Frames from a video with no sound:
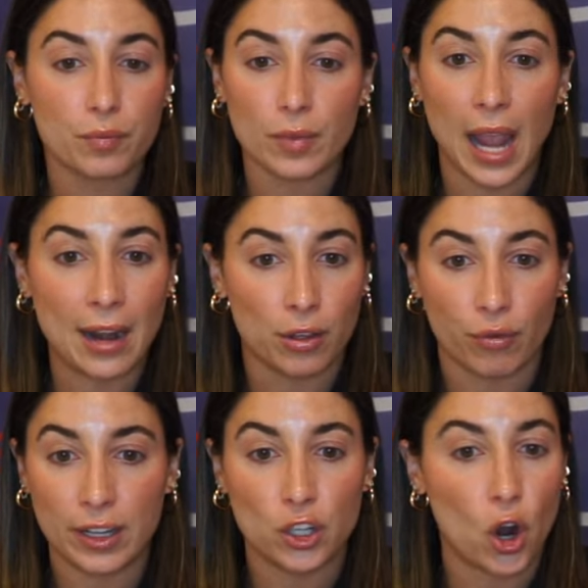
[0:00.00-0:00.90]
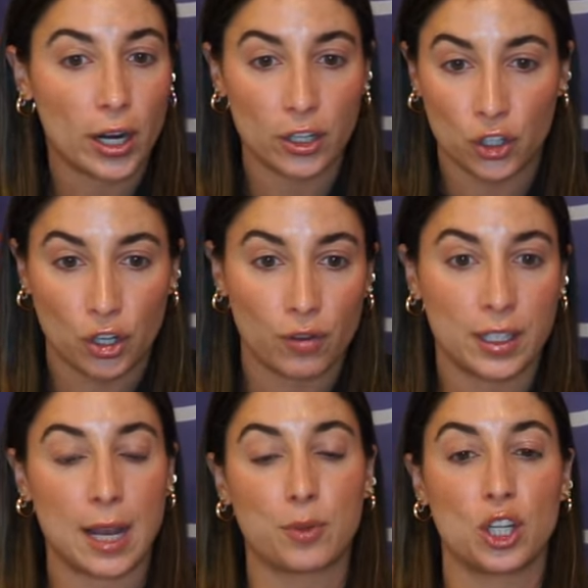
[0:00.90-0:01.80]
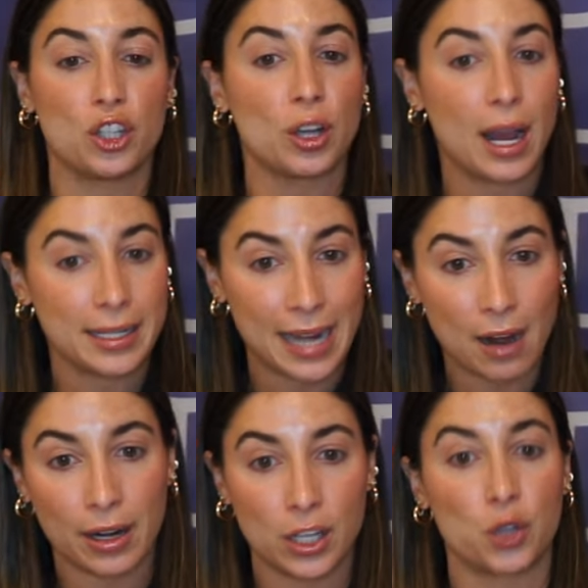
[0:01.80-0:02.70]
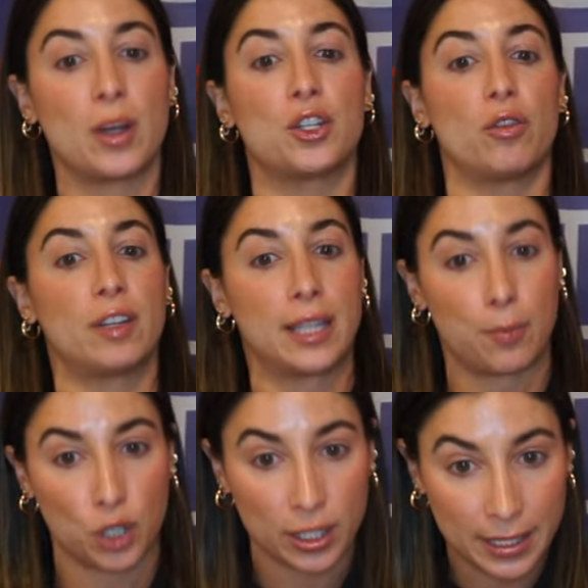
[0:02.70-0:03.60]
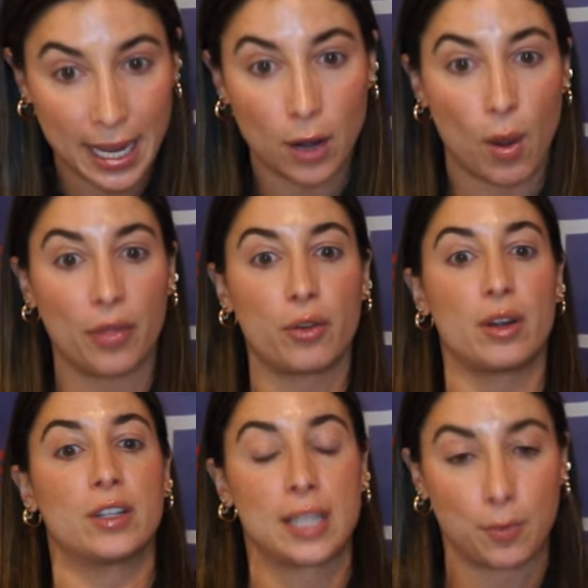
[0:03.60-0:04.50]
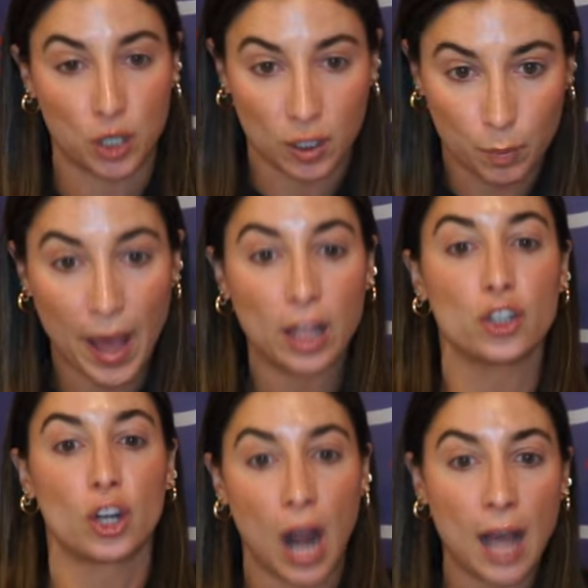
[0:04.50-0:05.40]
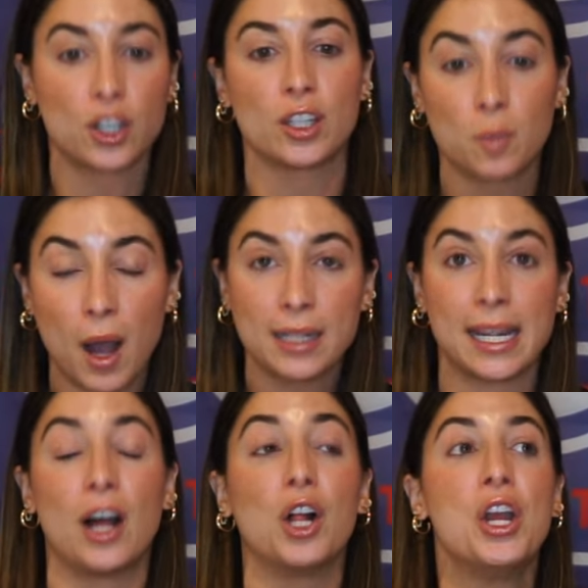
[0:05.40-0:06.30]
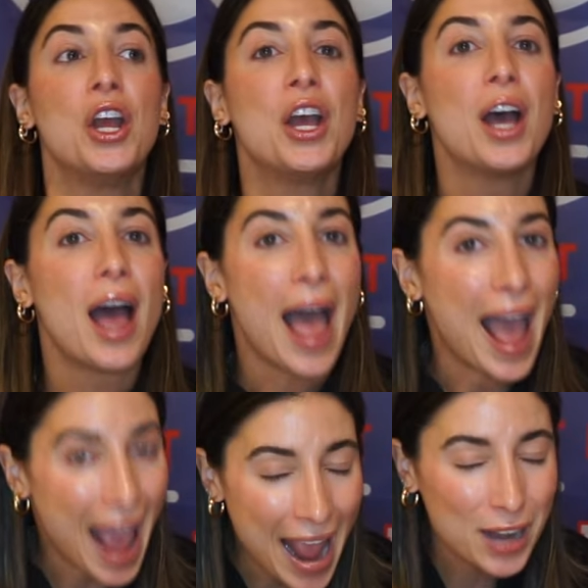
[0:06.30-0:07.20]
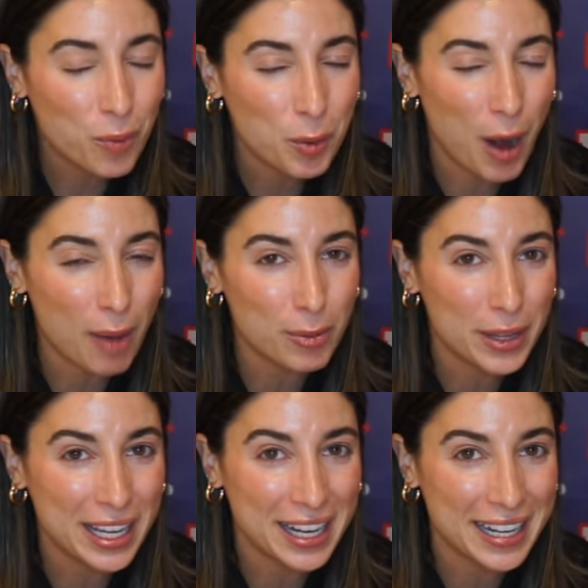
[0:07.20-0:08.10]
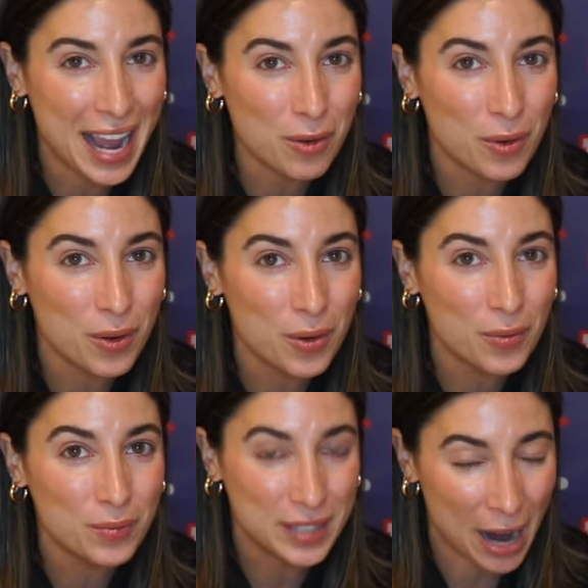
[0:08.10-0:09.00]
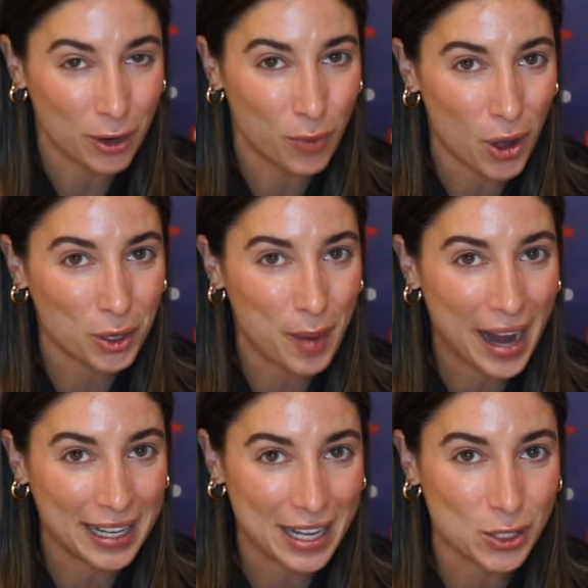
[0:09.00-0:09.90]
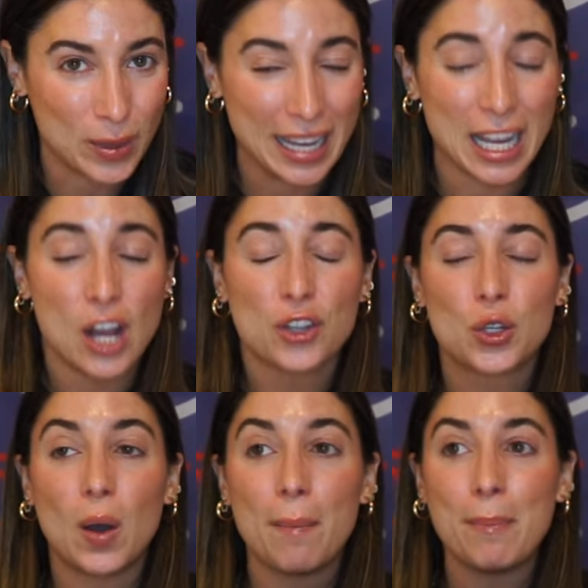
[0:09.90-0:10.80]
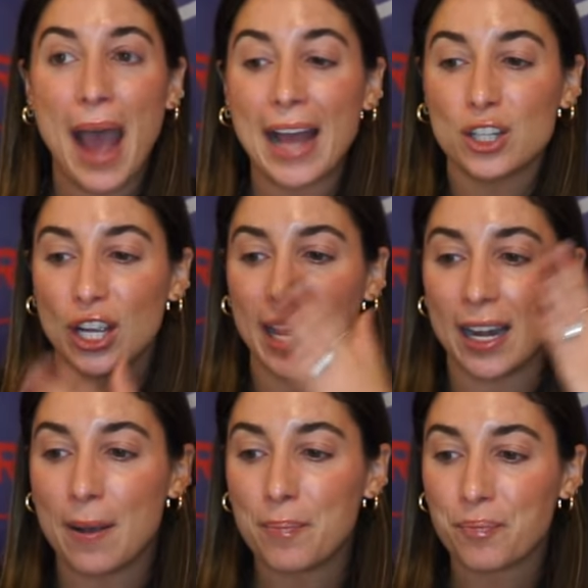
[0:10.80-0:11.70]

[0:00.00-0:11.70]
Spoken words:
out of 3 targets, 2 receptions. You got Darius, who had 2 receptions, Saquon, 3 receptions, Bellinger, Hodgins, Wandale. And we're probably going to get Darren Waller back next week. So imagine